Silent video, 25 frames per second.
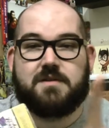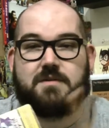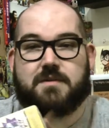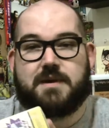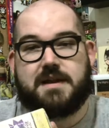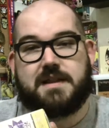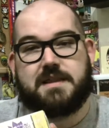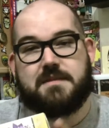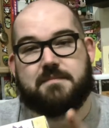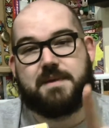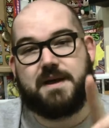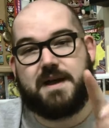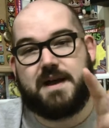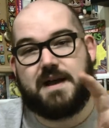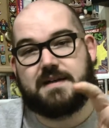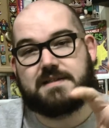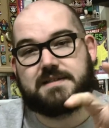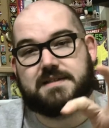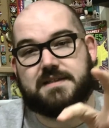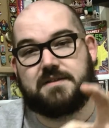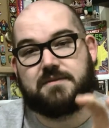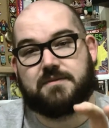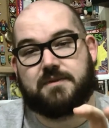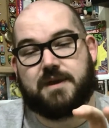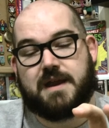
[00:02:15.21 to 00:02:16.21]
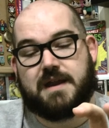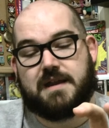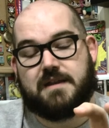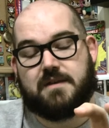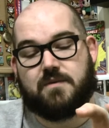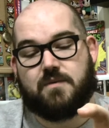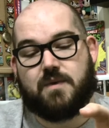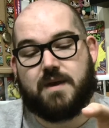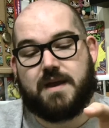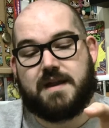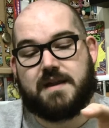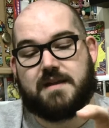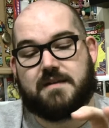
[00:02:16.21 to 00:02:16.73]
the weight of the box, and the
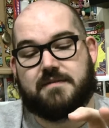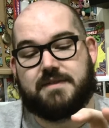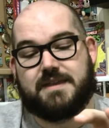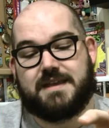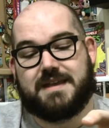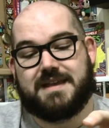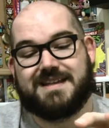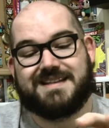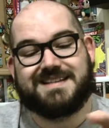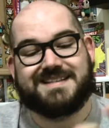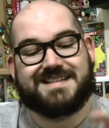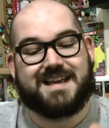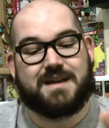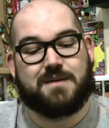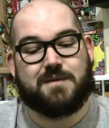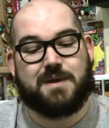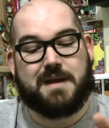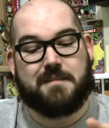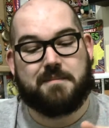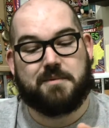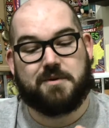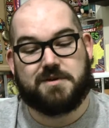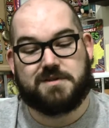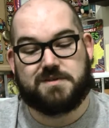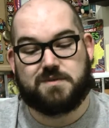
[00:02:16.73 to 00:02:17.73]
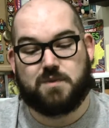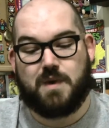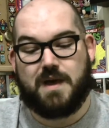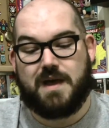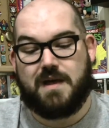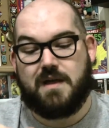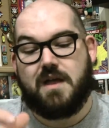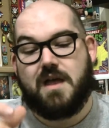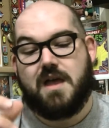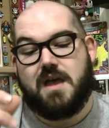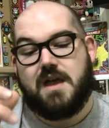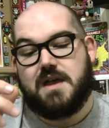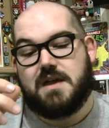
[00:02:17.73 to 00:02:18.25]
weight of the inside wrapper as
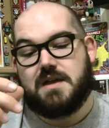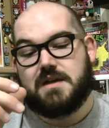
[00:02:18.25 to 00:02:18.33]
well.